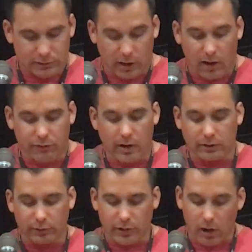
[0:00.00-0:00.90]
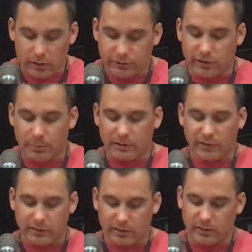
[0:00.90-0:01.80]
Took off running through yards, jumping
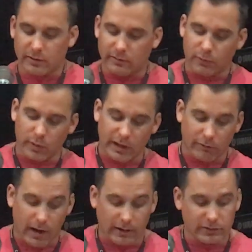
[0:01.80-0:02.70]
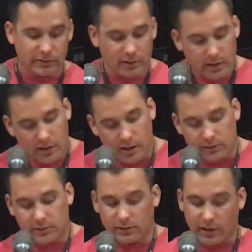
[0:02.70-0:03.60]
fences, and avoiding arrest. I
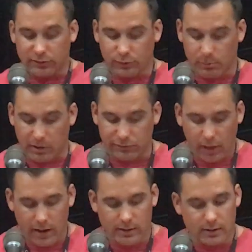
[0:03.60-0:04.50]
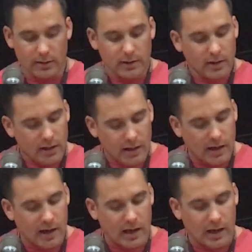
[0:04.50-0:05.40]
was successful in my flight
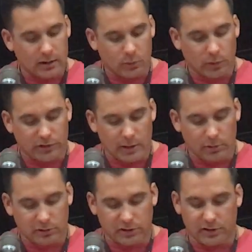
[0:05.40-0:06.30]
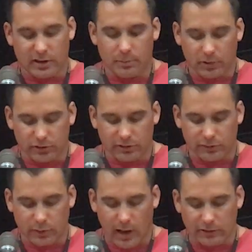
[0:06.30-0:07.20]
and was able to sit in the bushes a
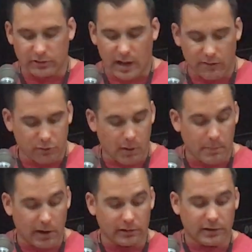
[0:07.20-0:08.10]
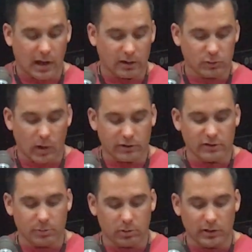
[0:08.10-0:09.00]
few houses down from my parents' house watching
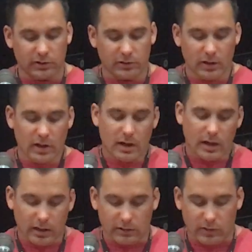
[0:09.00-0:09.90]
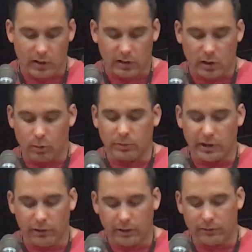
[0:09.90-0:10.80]
the police as they combed the
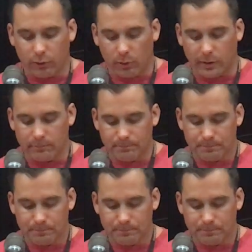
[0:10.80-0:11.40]
area for me.